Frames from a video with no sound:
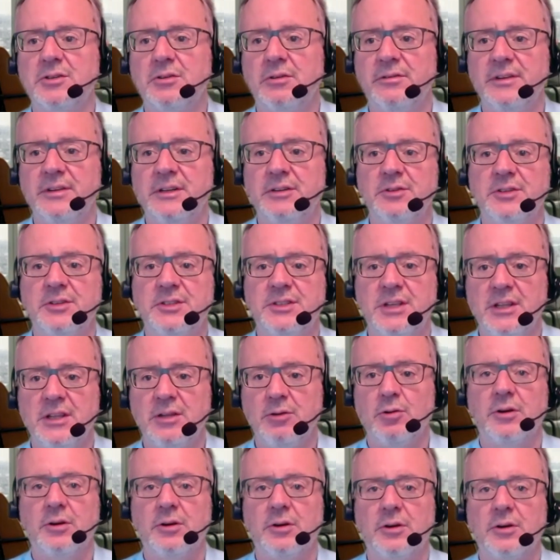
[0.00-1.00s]
are of interest to the
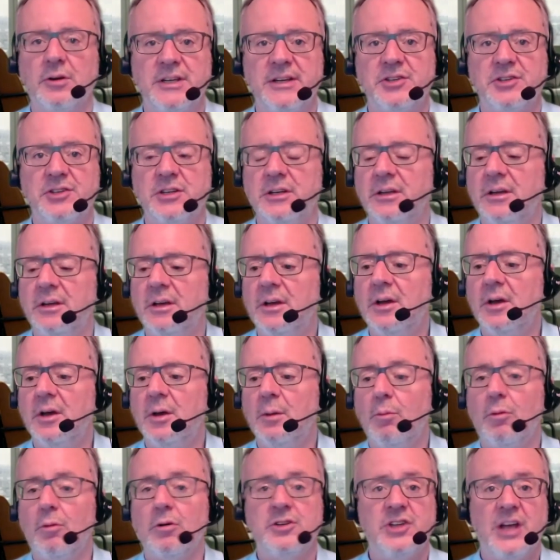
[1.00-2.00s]
organization
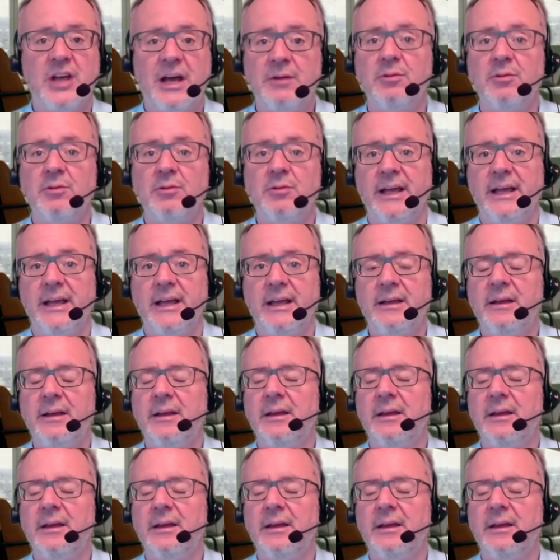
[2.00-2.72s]
more generally.